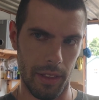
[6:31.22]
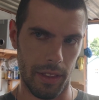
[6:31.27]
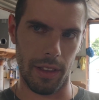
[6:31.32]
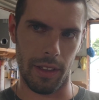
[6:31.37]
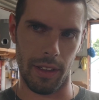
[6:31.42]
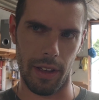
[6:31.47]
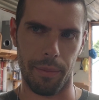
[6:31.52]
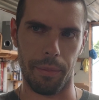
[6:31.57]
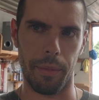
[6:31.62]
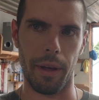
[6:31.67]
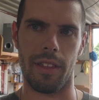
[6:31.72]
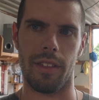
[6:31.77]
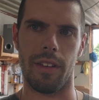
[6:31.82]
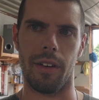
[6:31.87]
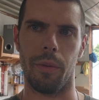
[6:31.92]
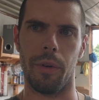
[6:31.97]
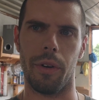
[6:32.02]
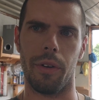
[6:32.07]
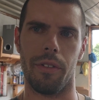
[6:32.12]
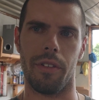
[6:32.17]
I'm
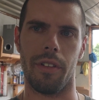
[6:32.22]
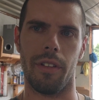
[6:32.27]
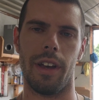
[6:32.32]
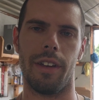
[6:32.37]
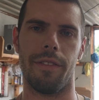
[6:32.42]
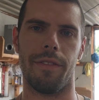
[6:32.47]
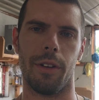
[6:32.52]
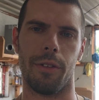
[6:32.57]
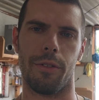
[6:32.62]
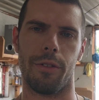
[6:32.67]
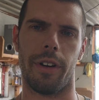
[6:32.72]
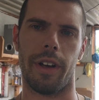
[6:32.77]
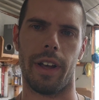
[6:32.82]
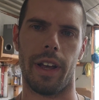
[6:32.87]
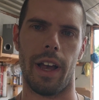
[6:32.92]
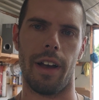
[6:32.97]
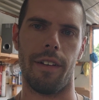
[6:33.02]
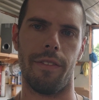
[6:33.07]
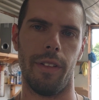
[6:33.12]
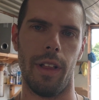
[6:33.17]
guessing when it was a landfill truck, it
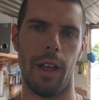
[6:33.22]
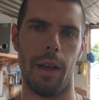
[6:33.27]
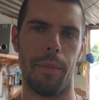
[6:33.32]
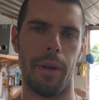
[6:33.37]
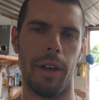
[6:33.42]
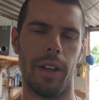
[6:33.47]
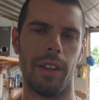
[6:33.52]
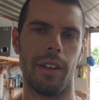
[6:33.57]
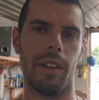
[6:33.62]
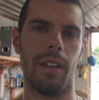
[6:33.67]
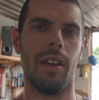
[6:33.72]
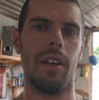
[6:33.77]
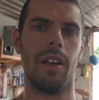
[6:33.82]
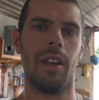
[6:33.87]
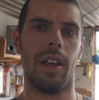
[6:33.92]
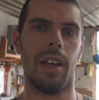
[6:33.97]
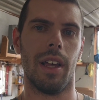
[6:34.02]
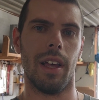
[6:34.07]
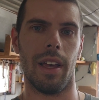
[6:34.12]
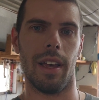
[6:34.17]
got flatbedded,
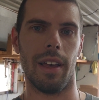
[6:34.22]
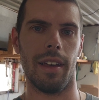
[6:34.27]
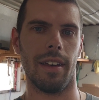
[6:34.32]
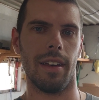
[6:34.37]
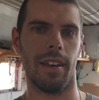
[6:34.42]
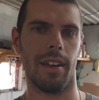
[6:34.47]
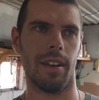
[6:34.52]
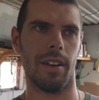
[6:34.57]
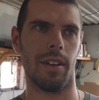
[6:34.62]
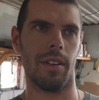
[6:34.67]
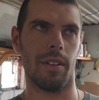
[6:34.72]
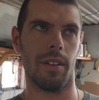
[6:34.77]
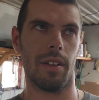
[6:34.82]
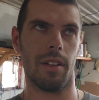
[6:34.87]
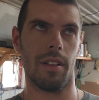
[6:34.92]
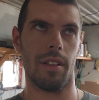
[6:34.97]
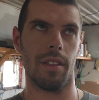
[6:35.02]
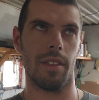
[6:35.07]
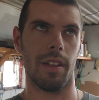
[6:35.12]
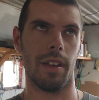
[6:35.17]
and
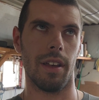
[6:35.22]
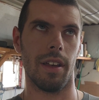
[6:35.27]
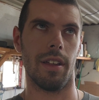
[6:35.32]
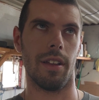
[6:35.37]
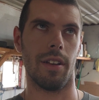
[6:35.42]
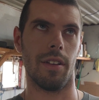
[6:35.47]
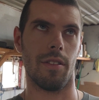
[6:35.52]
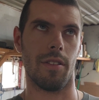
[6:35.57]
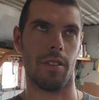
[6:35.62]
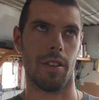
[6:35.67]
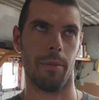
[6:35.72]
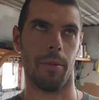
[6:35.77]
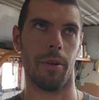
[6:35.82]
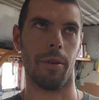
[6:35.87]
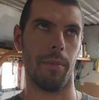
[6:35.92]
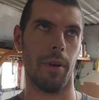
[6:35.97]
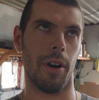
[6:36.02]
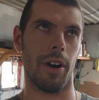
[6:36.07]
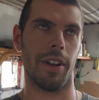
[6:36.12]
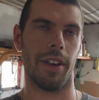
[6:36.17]
then
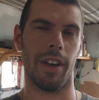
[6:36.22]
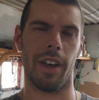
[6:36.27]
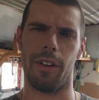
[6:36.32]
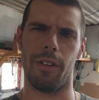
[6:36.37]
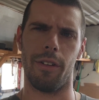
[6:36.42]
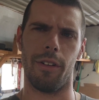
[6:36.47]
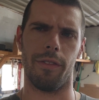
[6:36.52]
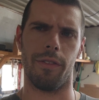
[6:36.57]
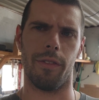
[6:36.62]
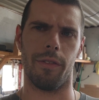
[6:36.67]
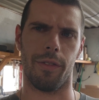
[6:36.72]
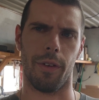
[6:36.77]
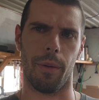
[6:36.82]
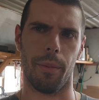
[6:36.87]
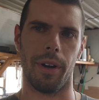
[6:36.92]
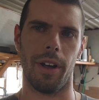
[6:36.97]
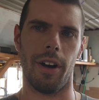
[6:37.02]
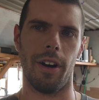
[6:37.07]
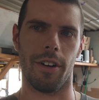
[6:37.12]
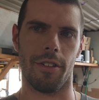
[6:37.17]
someone bought it, I don't know if from
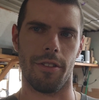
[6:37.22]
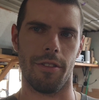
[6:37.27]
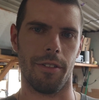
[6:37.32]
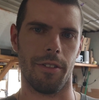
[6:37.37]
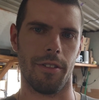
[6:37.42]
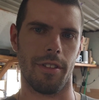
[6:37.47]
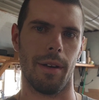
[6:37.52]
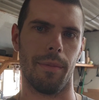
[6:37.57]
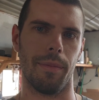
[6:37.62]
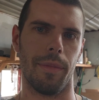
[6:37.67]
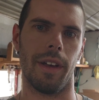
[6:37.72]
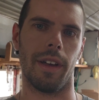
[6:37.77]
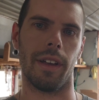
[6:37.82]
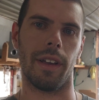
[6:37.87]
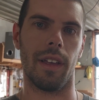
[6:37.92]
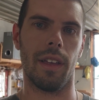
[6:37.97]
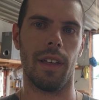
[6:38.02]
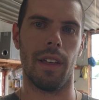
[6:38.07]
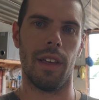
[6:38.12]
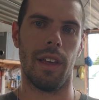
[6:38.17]
an auction or something,
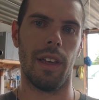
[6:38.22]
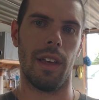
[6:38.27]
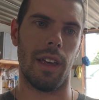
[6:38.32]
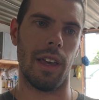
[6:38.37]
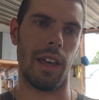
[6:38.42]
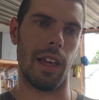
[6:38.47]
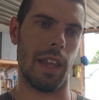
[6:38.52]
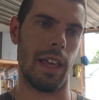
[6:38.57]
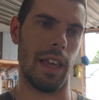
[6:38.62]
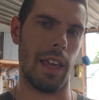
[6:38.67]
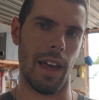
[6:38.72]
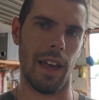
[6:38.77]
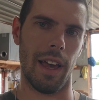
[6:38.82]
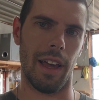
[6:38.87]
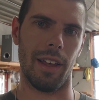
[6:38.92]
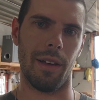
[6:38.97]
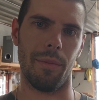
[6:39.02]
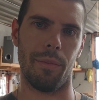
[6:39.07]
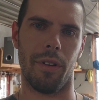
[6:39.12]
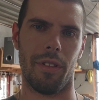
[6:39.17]
and he
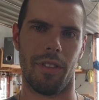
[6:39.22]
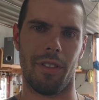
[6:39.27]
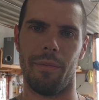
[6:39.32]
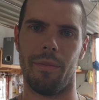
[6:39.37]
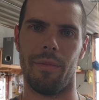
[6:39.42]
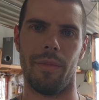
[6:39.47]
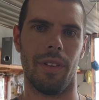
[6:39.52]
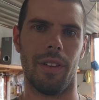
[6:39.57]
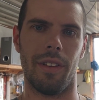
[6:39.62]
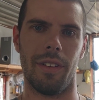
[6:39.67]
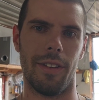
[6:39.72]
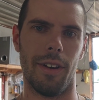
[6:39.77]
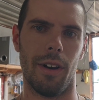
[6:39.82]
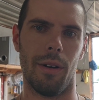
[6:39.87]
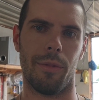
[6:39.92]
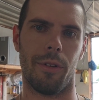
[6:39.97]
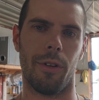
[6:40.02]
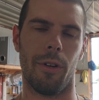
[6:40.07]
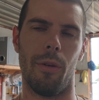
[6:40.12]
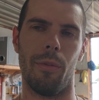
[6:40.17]
had it, put some
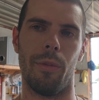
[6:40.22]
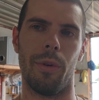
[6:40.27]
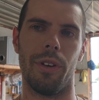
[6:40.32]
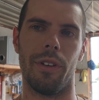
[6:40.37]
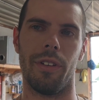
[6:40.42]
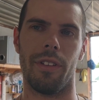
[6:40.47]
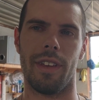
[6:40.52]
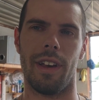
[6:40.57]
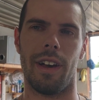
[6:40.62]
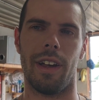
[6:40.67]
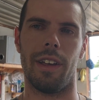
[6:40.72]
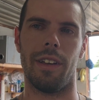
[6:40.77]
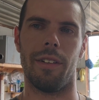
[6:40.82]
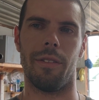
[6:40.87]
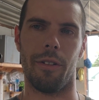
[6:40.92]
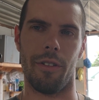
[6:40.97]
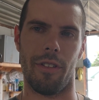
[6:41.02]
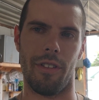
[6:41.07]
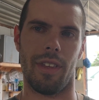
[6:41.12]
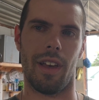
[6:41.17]
dumb chrome wheels on it,
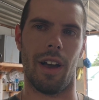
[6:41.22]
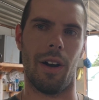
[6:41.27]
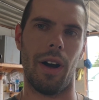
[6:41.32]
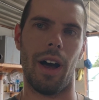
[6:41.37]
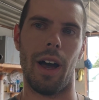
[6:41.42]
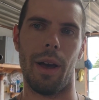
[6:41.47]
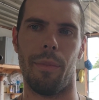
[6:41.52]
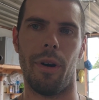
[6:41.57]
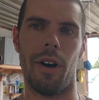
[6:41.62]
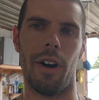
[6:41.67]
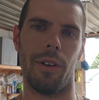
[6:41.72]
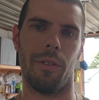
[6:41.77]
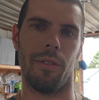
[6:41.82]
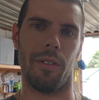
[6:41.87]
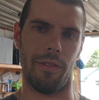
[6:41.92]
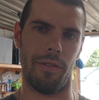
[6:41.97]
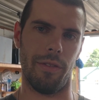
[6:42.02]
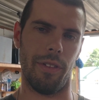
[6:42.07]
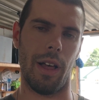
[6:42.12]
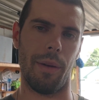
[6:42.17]
which is how I bought it,
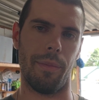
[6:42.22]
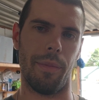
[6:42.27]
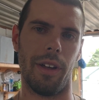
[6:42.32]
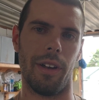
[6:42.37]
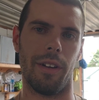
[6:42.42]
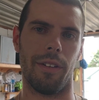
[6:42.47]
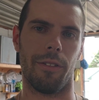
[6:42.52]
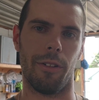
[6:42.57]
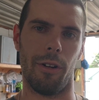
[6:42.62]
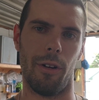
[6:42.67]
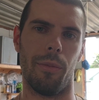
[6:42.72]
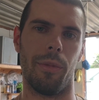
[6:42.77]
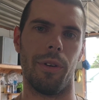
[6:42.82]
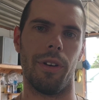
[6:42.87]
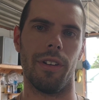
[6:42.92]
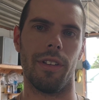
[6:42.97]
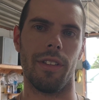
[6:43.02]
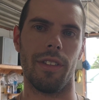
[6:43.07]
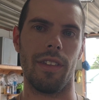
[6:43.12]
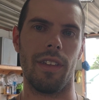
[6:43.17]
with flatbed and chrome
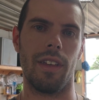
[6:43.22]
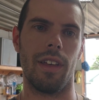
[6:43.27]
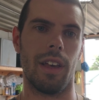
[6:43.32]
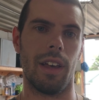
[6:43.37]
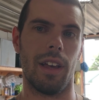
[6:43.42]
wheels.